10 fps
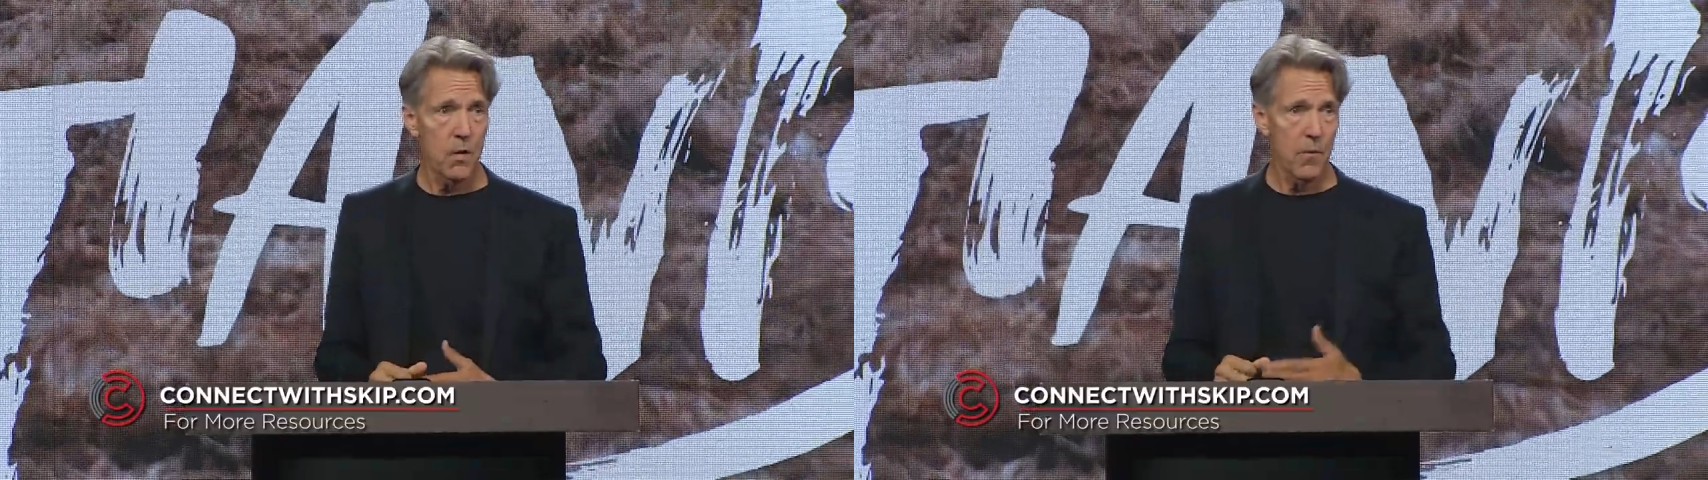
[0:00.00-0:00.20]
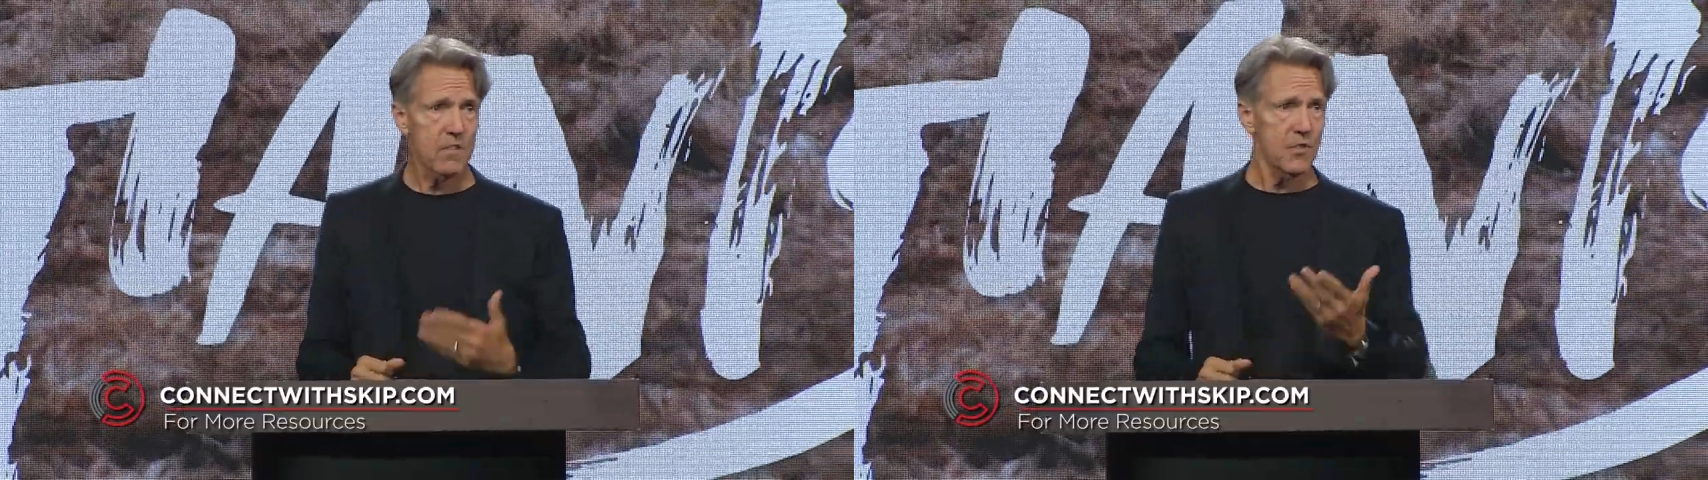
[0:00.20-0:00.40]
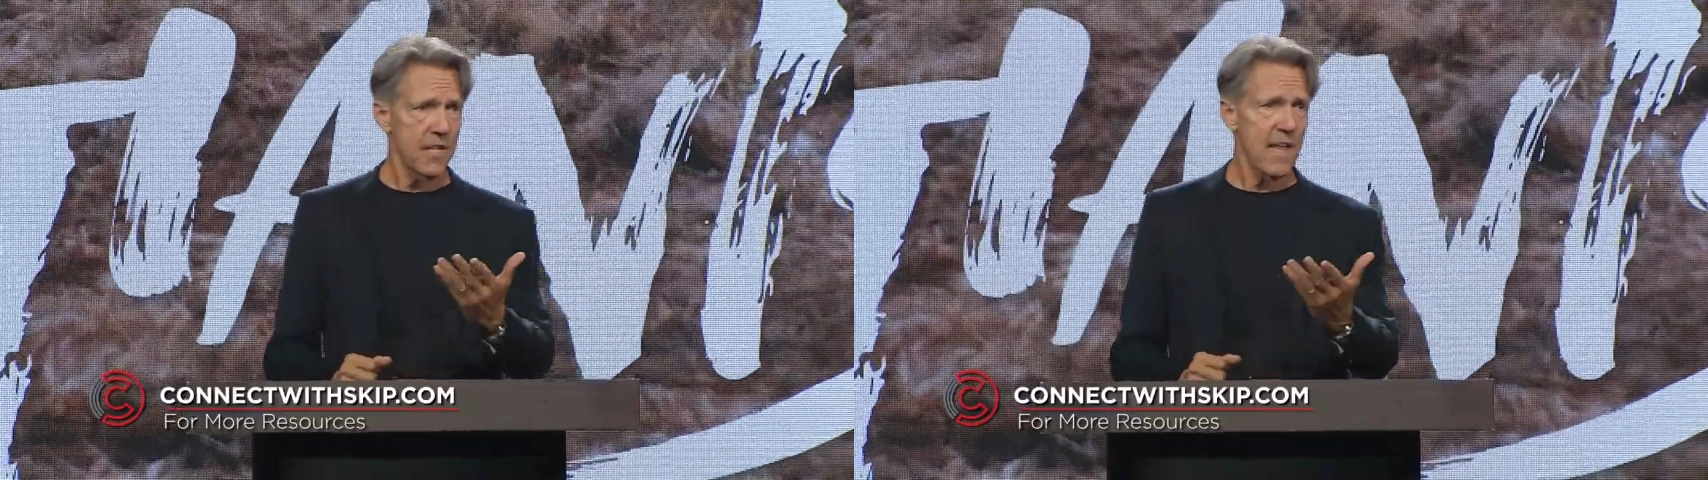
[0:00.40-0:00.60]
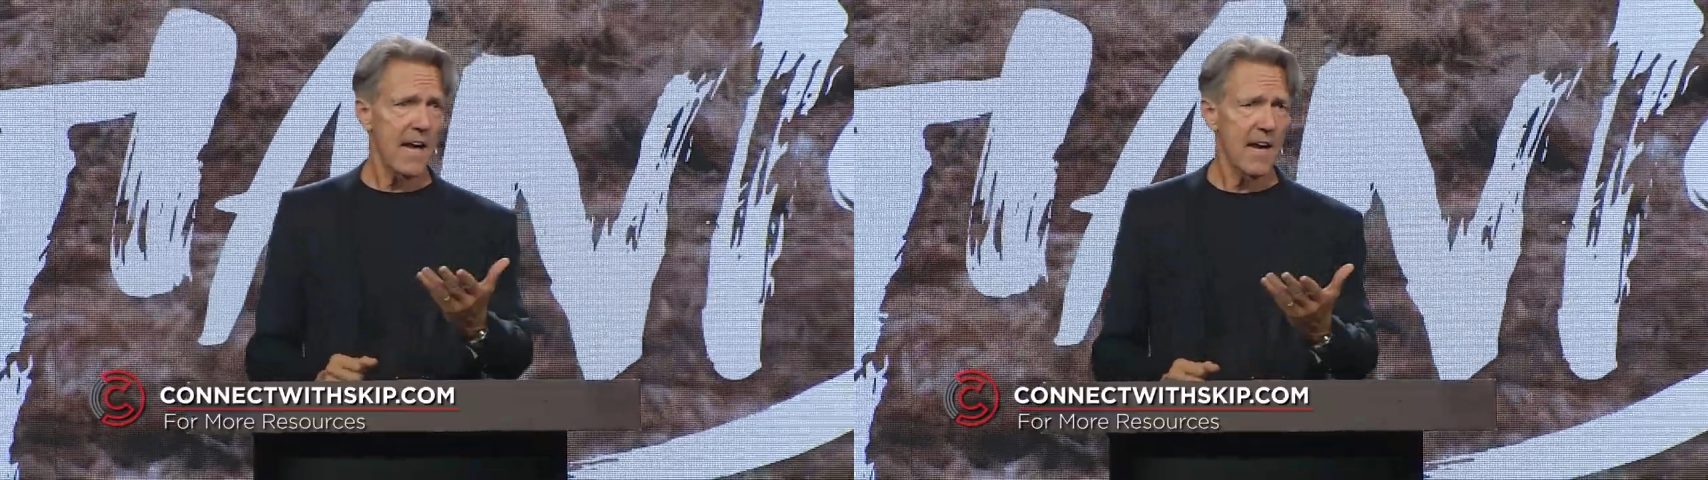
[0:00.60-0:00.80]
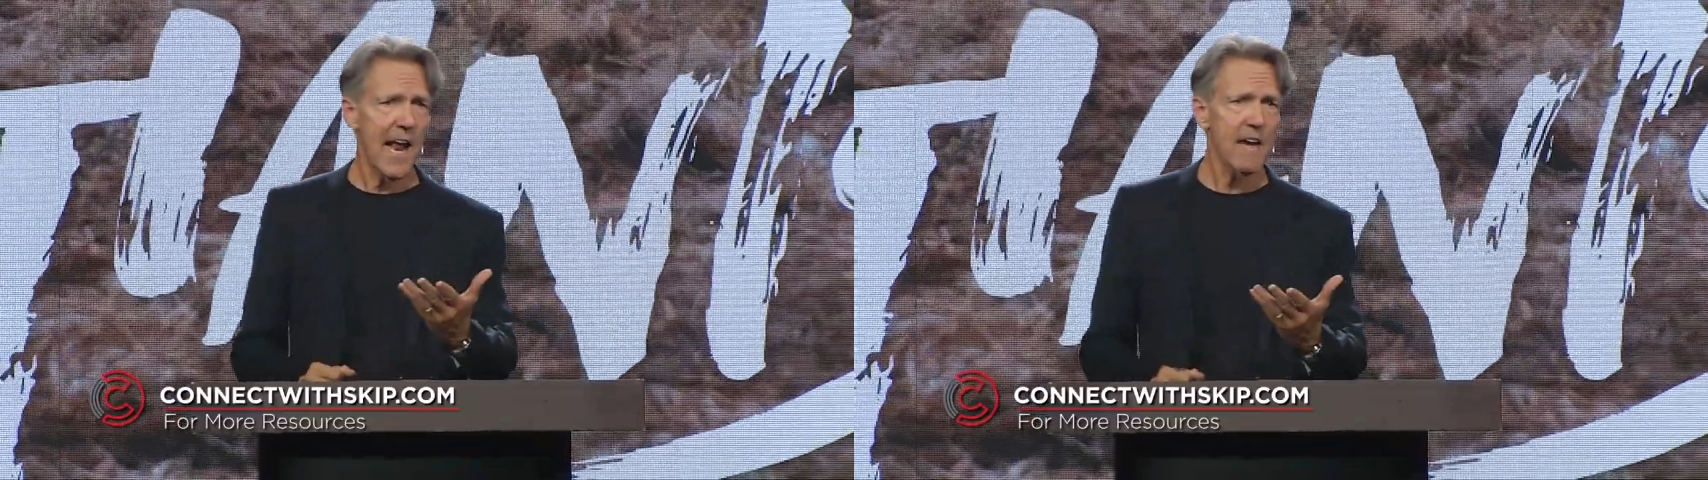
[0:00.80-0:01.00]
You want to see
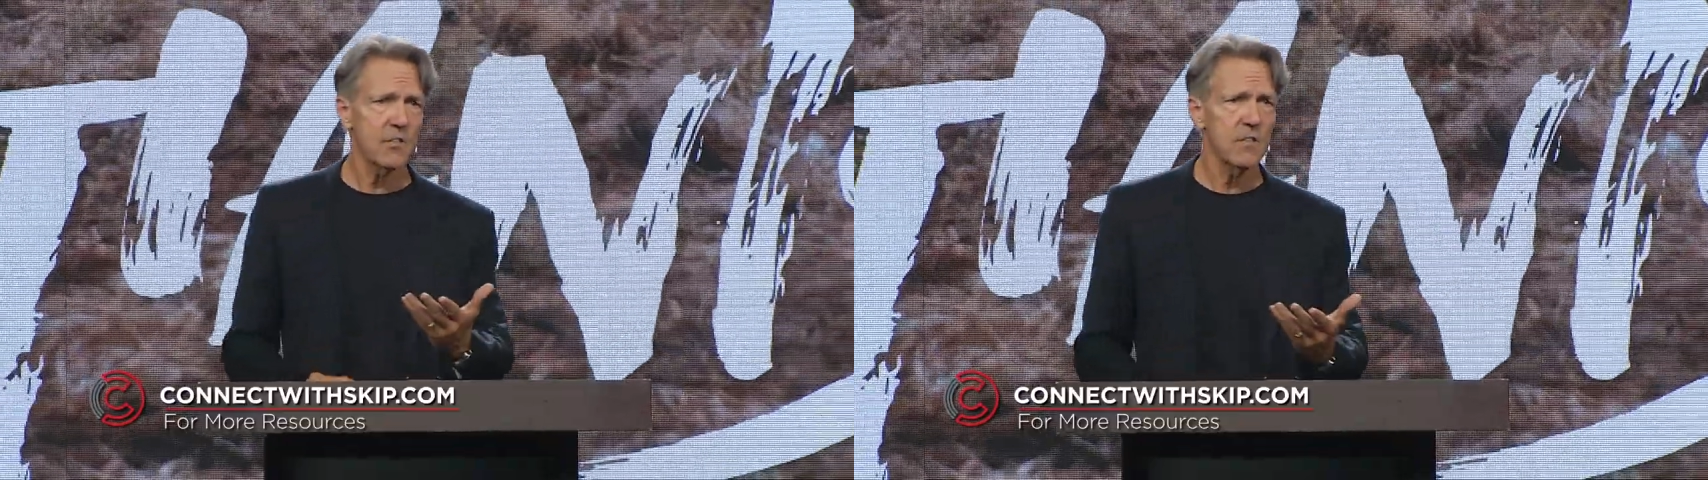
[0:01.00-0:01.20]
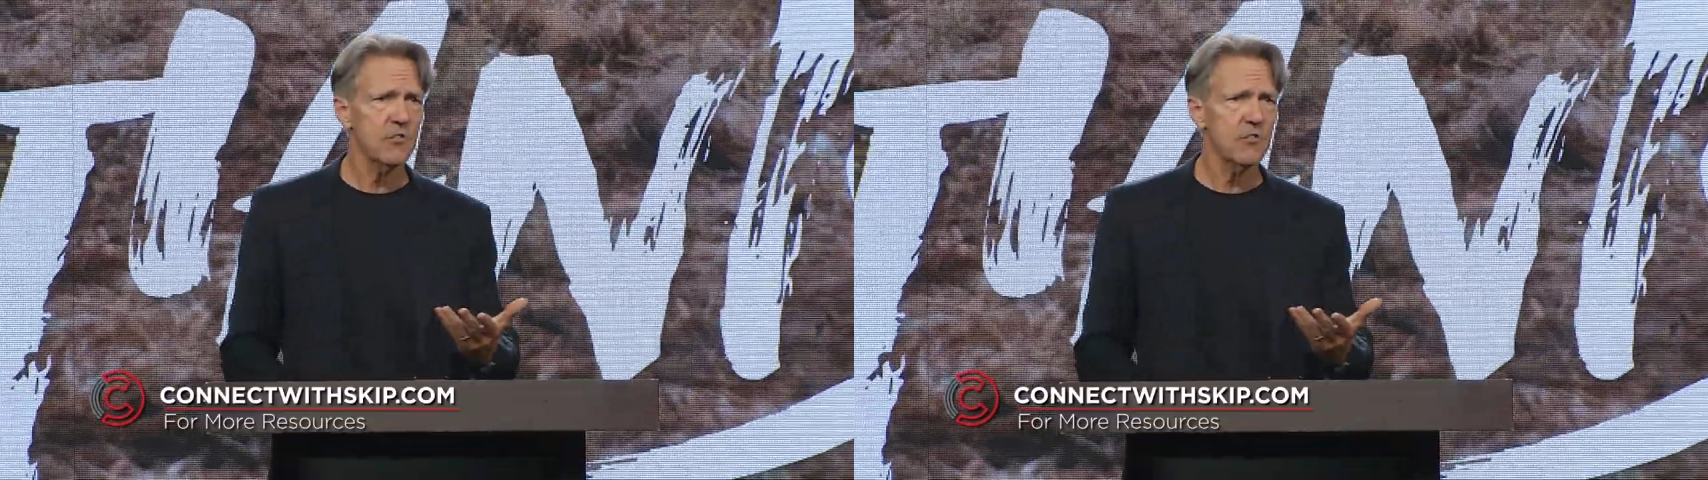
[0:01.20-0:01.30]
that in action?